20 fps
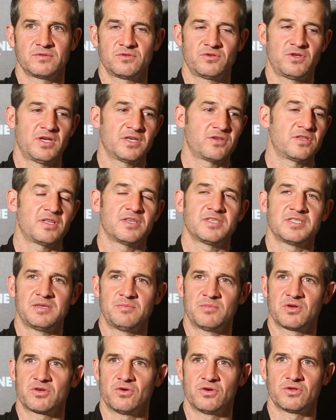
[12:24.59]
Now I could have
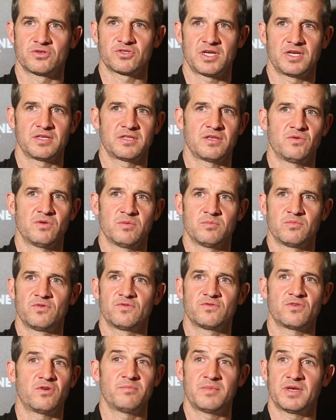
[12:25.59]
seen my contract out and
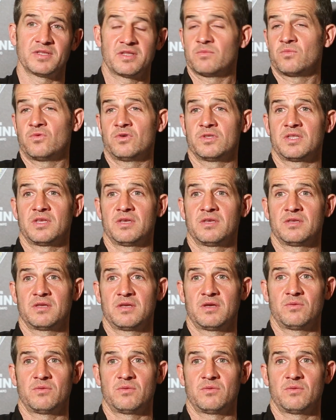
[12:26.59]
moved on, but I didn't want to.